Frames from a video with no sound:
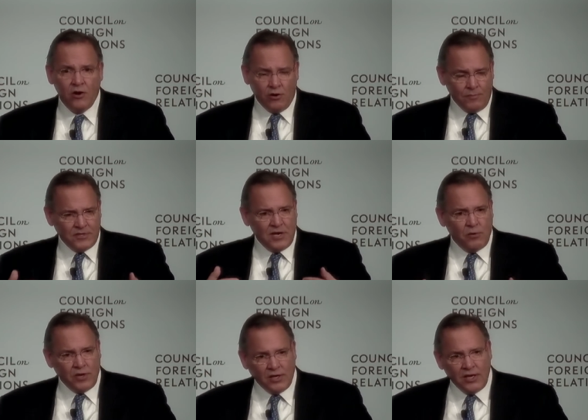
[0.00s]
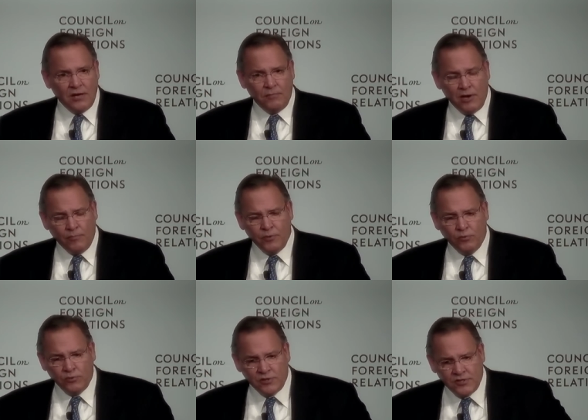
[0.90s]
let me see how we can keep, help you
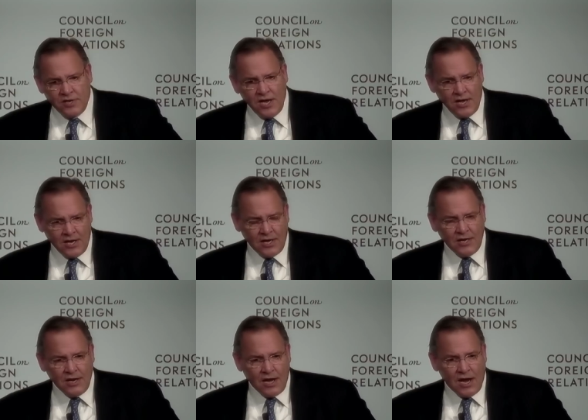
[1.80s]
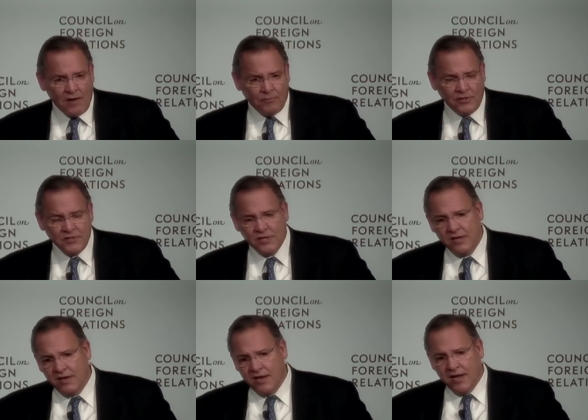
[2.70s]
uh, stay in Indianapolis.
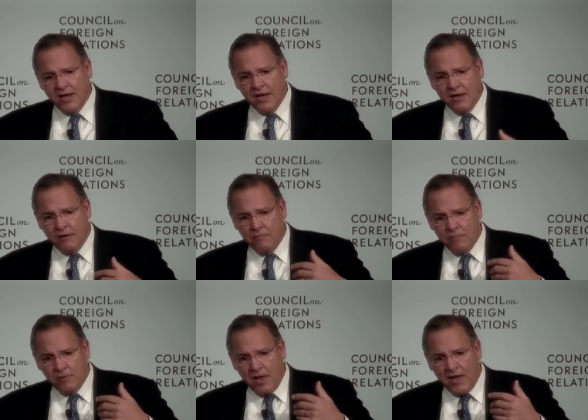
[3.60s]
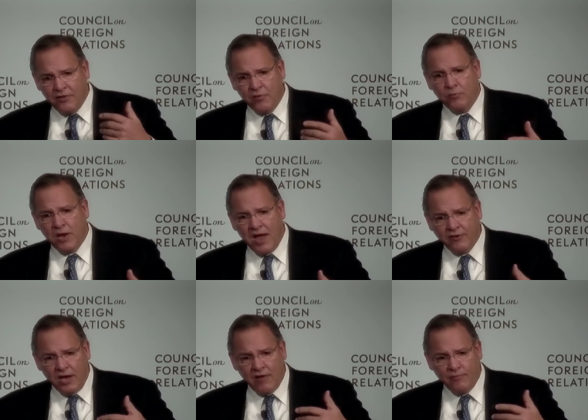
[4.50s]
Um, I think we have
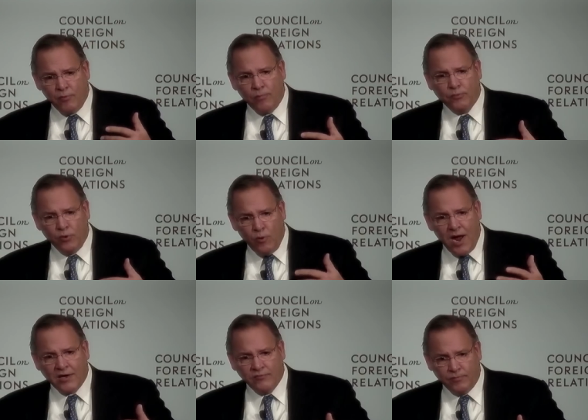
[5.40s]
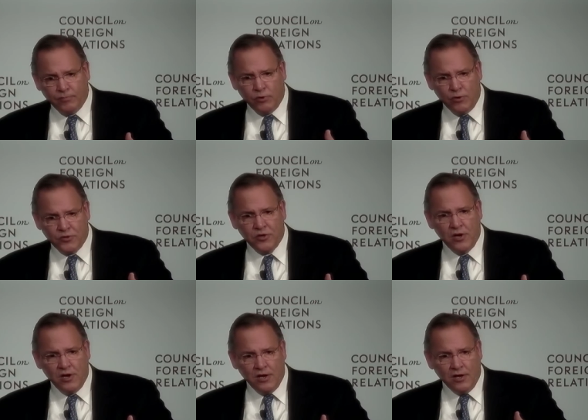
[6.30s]
to have a more proactive approach
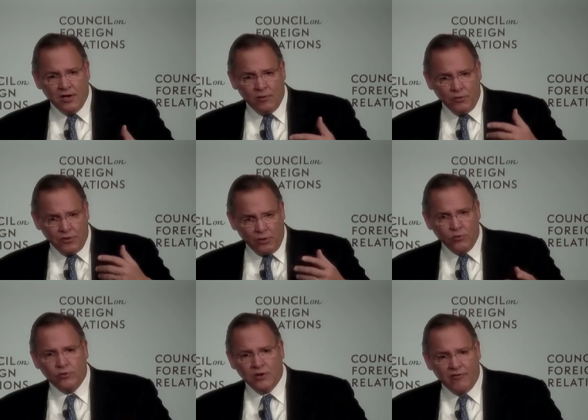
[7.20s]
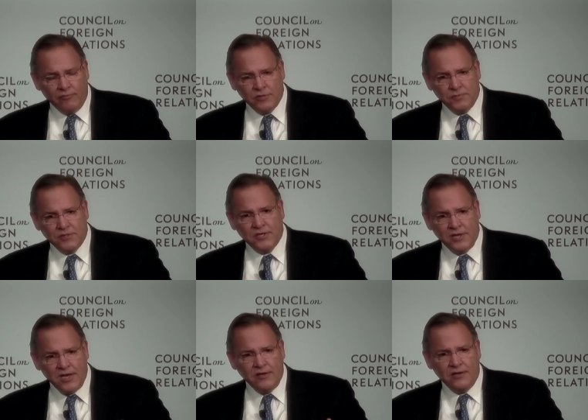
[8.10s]
uh, with local governments, because at the
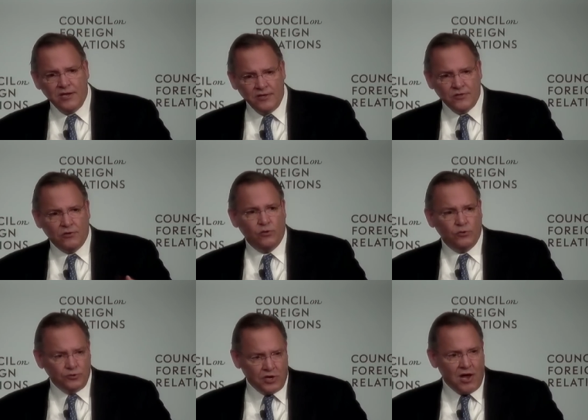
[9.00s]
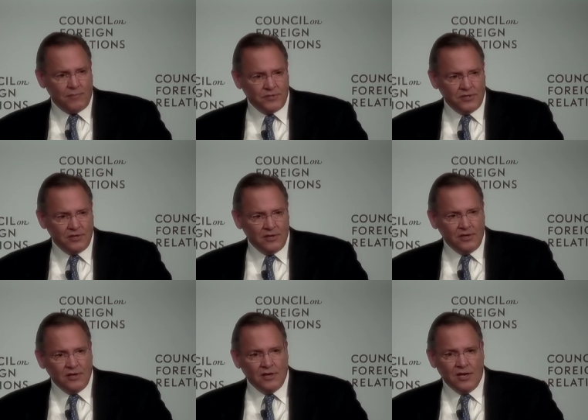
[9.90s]
end of the day, these are local jobs.
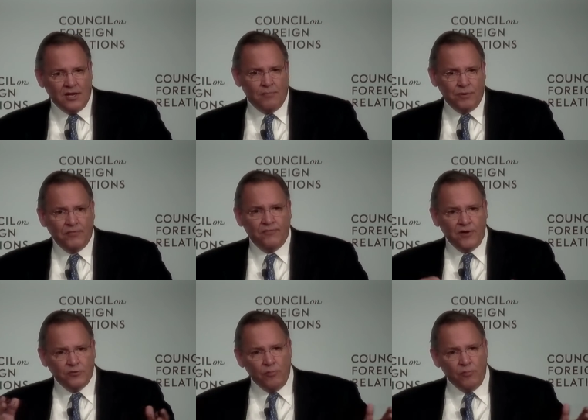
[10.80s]
Uh, a big federal